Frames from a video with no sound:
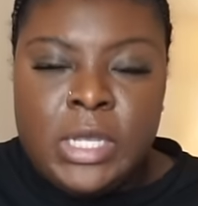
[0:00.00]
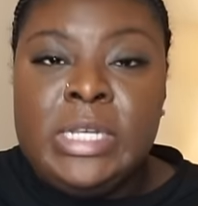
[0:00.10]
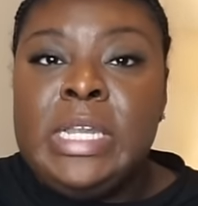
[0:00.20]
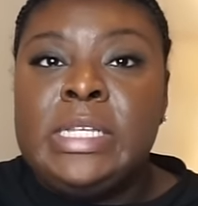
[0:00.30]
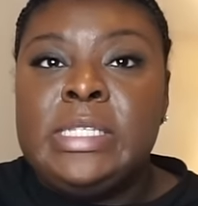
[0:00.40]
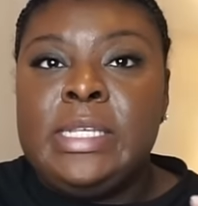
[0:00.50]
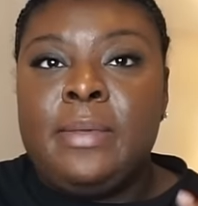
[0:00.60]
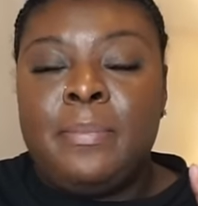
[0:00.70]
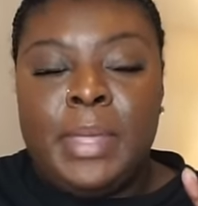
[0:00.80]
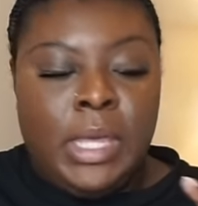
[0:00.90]
a
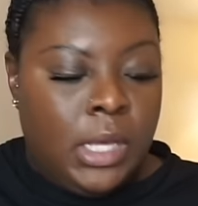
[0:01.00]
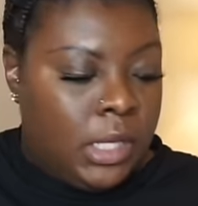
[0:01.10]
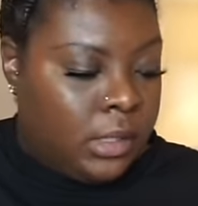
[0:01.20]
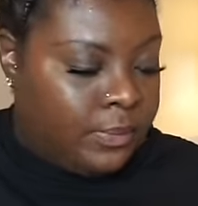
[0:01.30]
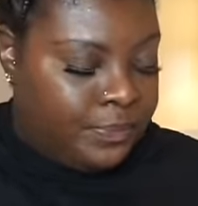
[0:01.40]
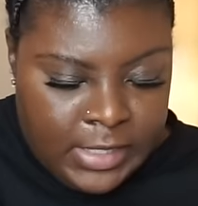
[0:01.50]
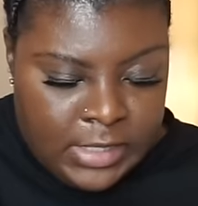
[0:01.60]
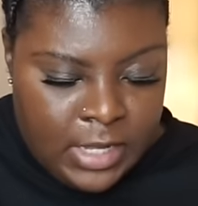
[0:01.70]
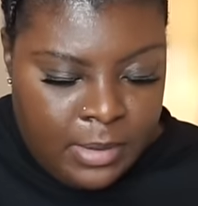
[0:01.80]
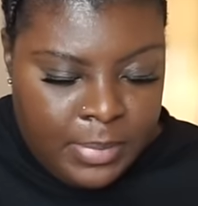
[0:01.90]
dusty pink.
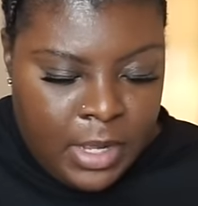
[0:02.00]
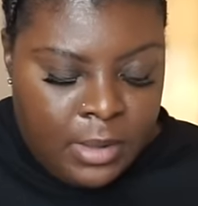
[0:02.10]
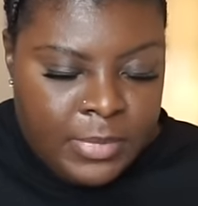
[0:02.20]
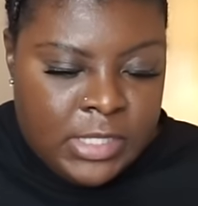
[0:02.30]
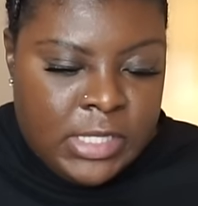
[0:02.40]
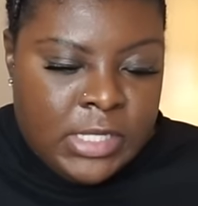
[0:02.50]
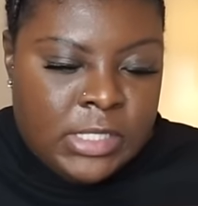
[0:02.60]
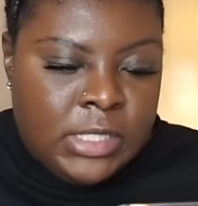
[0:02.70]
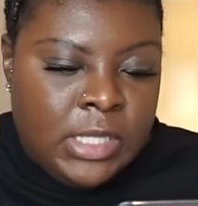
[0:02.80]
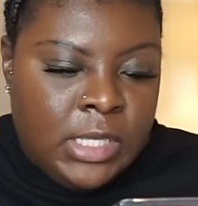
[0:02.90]
Next up, this
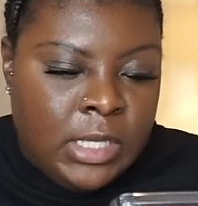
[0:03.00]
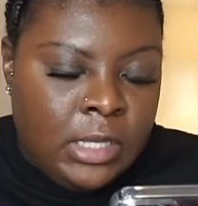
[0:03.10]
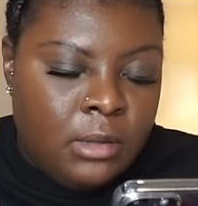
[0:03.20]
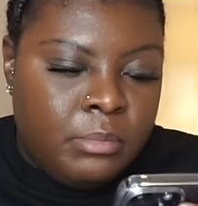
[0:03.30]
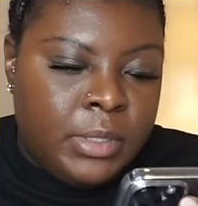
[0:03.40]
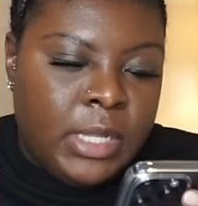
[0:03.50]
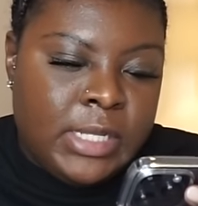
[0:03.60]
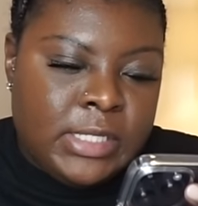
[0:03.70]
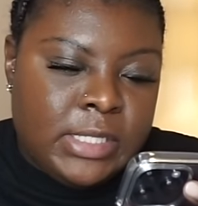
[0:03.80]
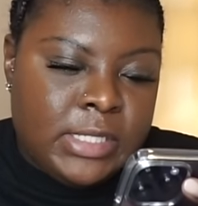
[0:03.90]
is the
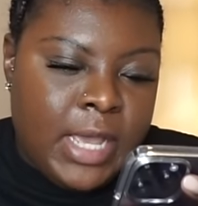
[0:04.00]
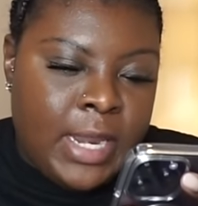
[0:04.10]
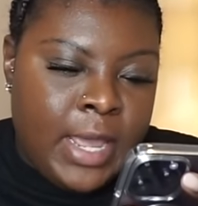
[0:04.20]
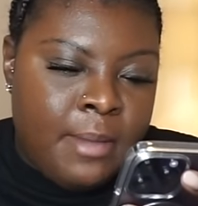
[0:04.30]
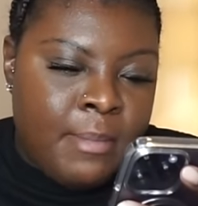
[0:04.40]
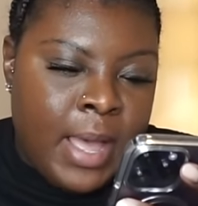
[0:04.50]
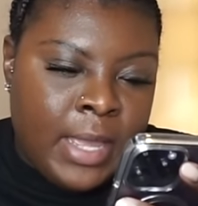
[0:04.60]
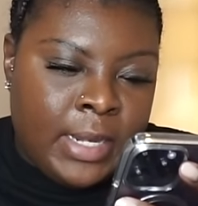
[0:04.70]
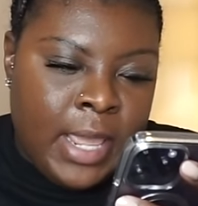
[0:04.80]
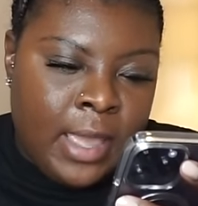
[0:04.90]
Plus Tie-Dye
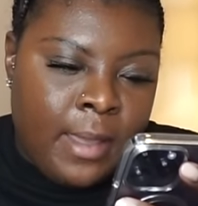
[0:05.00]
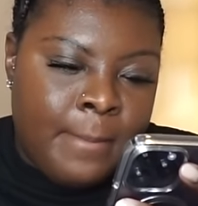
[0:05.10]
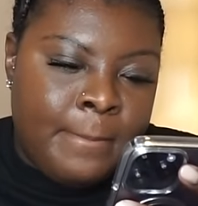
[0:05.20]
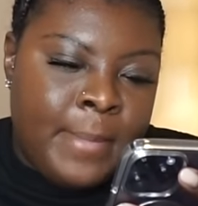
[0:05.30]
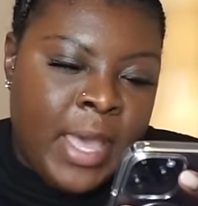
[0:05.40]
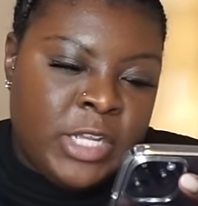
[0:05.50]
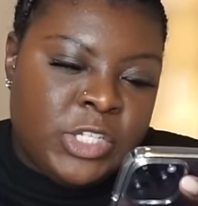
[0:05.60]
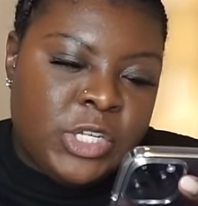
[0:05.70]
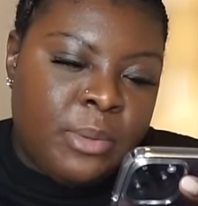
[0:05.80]
Mock Neck Mesh